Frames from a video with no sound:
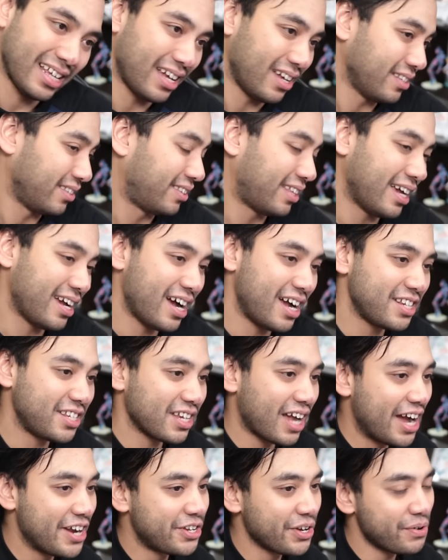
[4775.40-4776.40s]

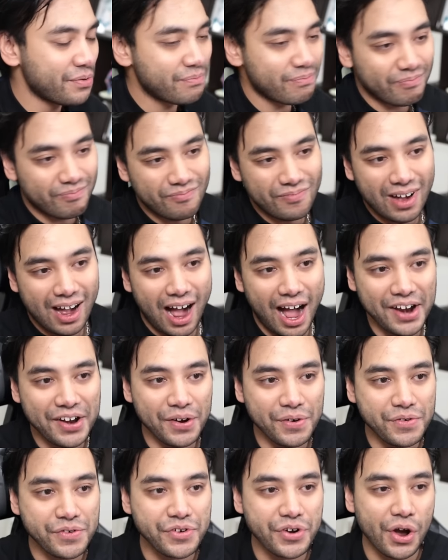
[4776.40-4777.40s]
I don't I
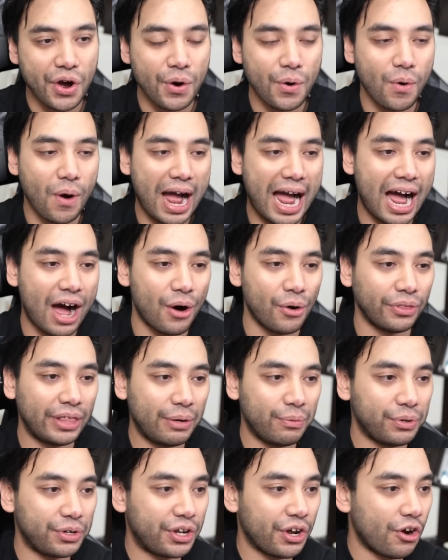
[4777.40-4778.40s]
don't know how
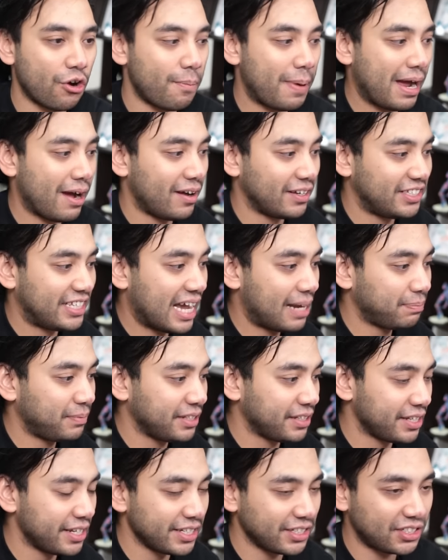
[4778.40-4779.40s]
they would go about
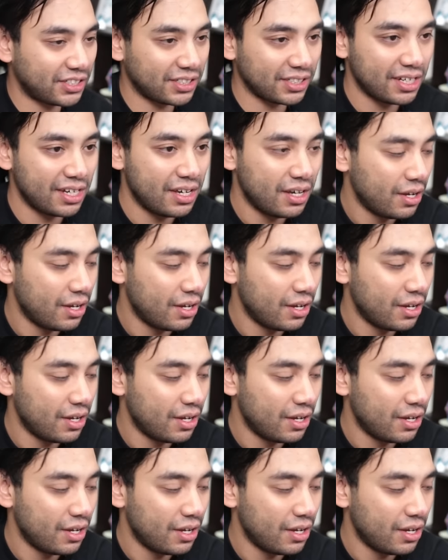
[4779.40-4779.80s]
adapting this